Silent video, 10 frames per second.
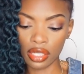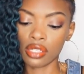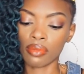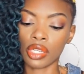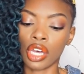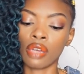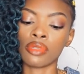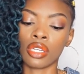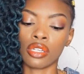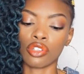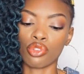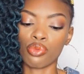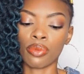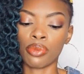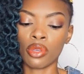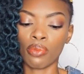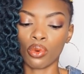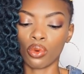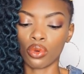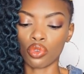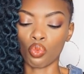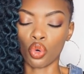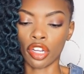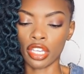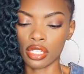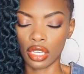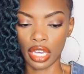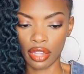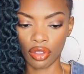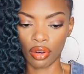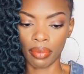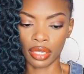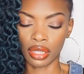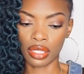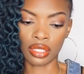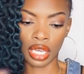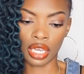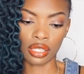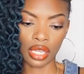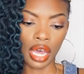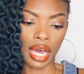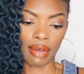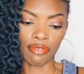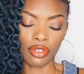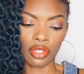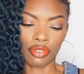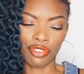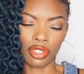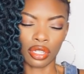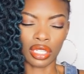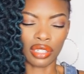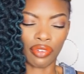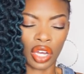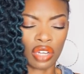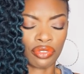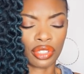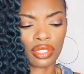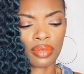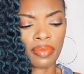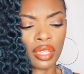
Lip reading: Sometimes it is a group of people working together, but in this case, I'm feeling a feeling of conflict.